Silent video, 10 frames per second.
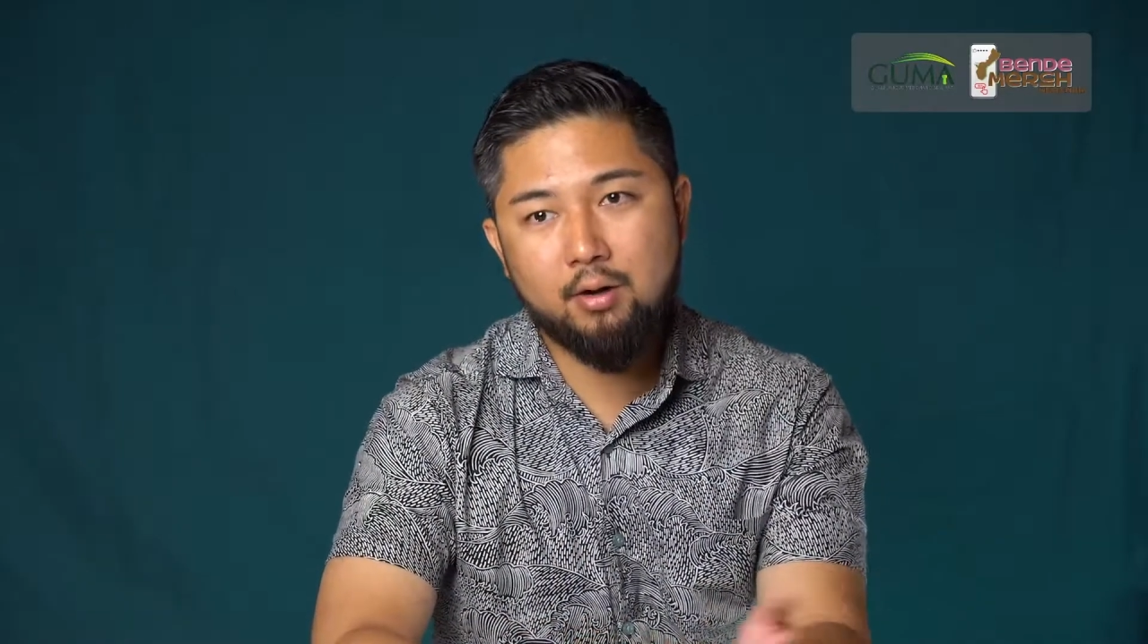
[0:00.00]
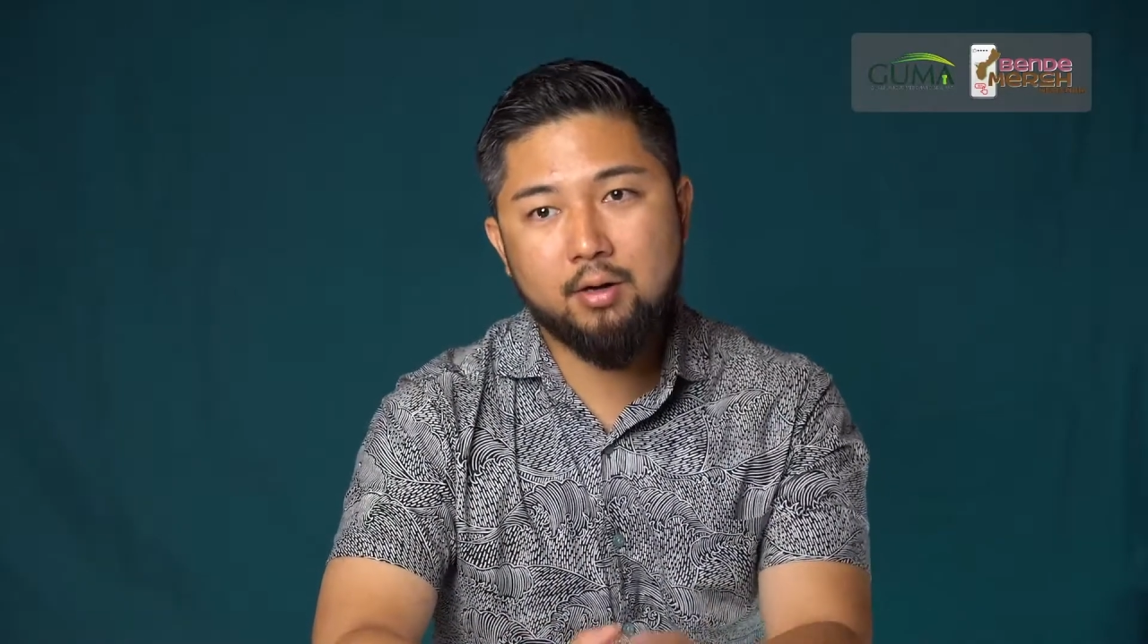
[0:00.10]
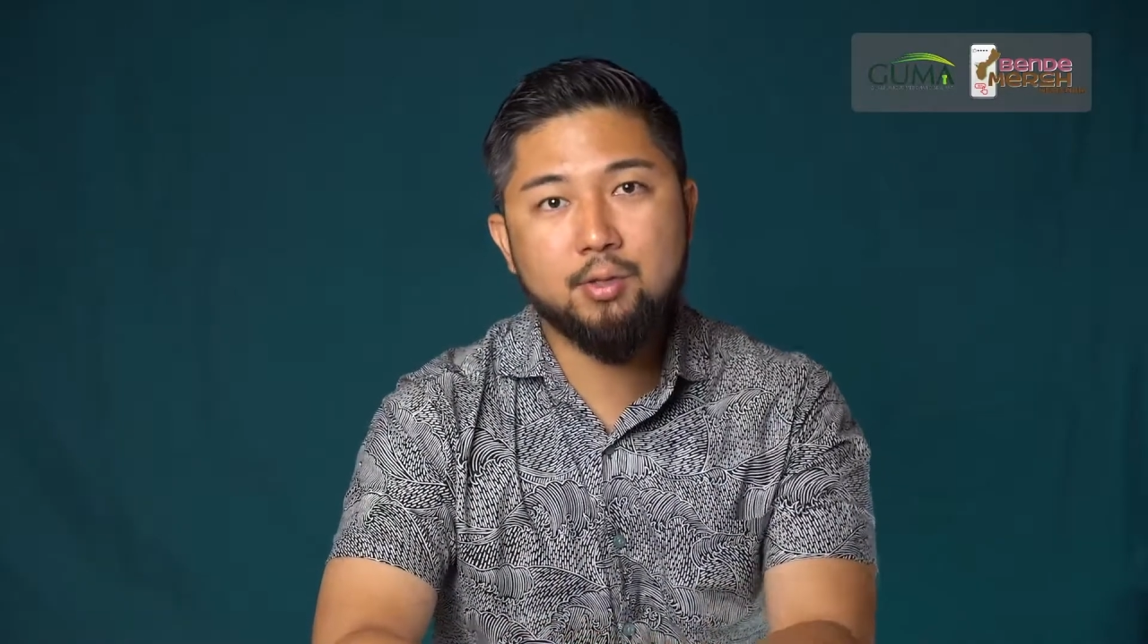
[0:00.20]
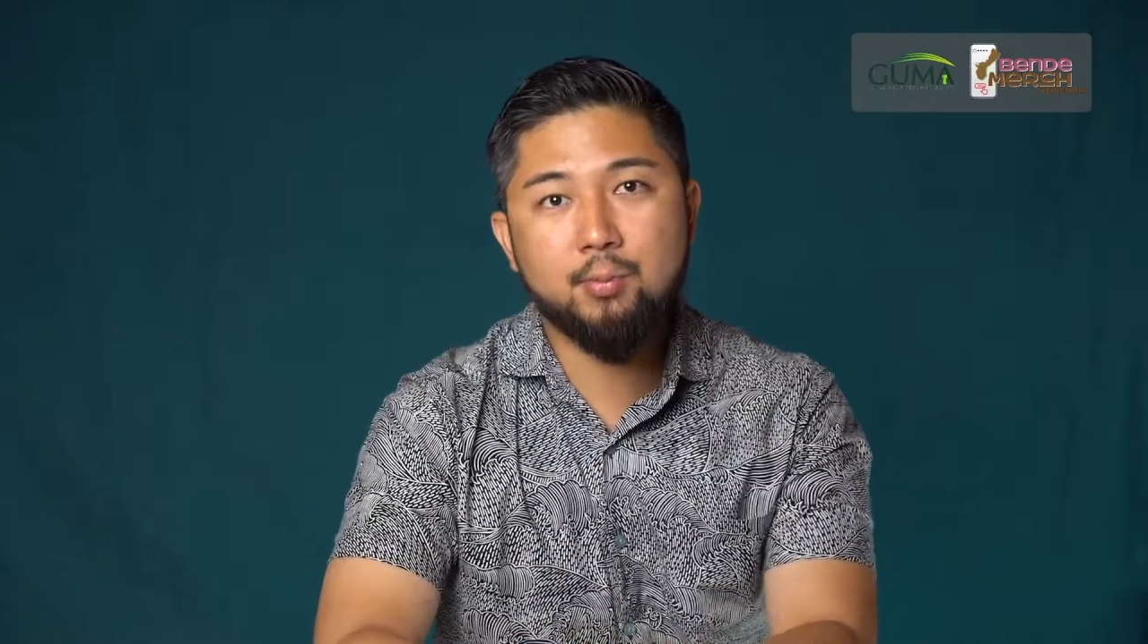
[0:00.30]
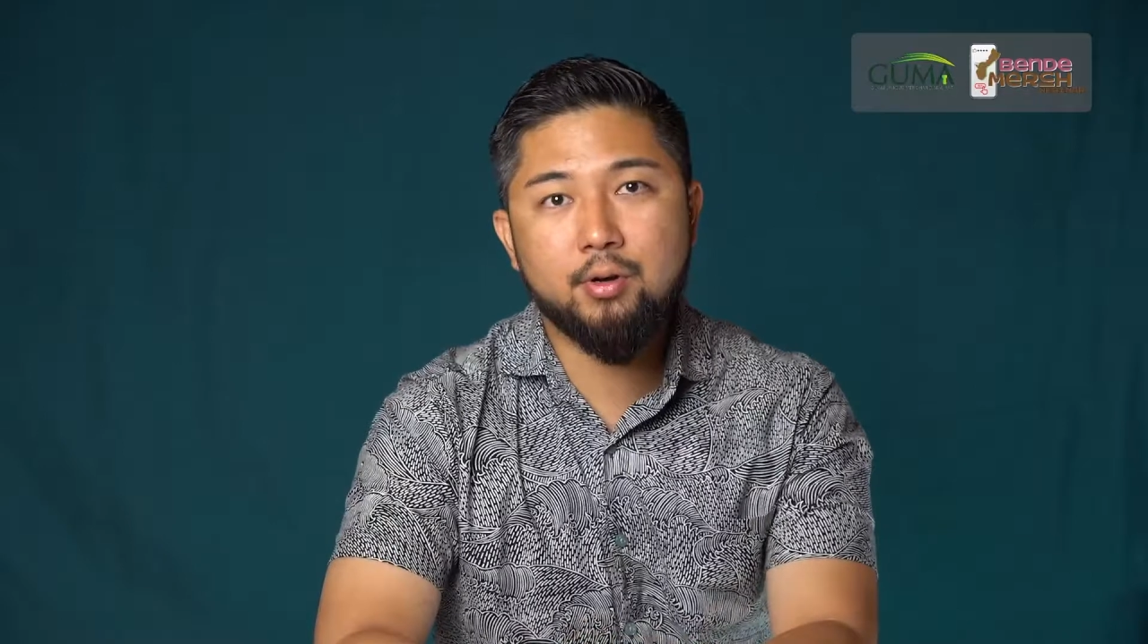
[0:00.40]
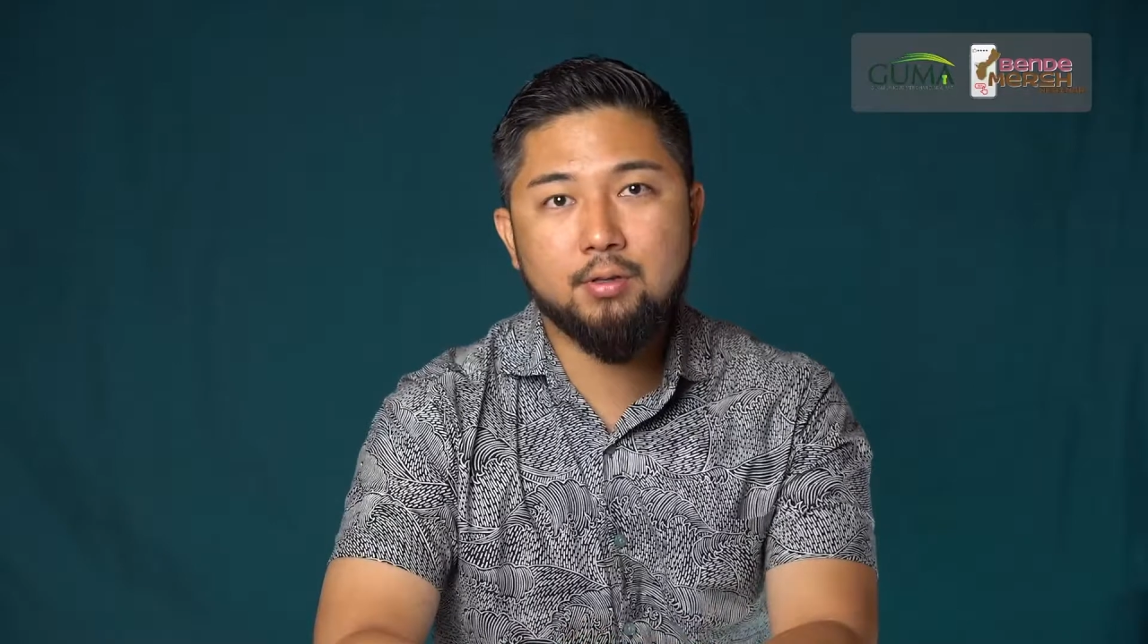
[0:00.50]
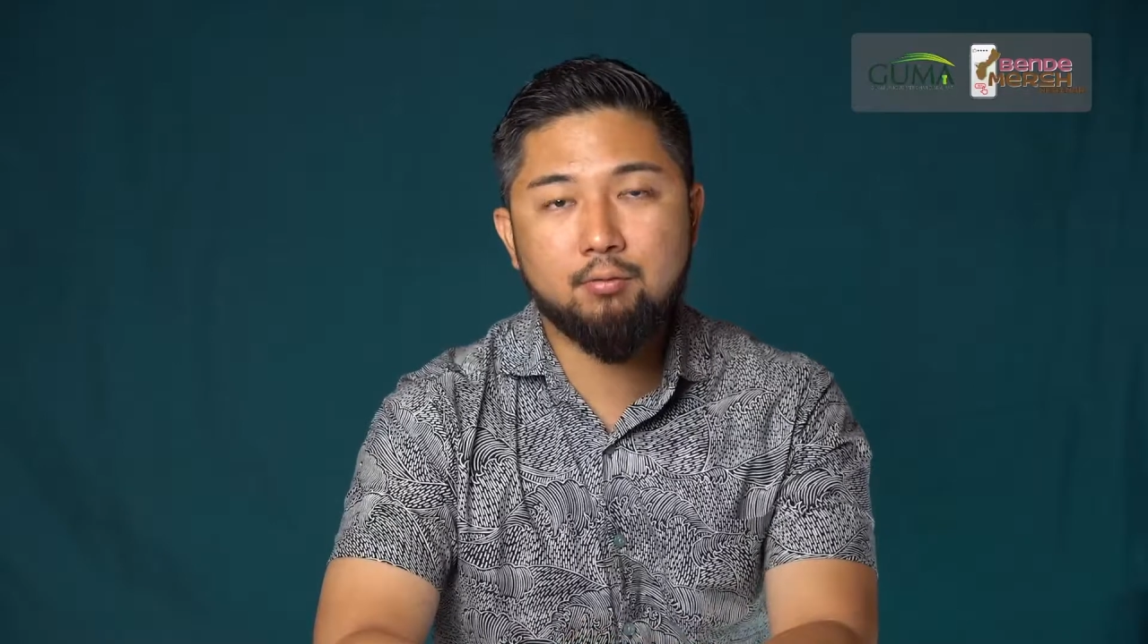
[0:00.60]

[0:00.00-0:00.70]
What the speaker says: experience,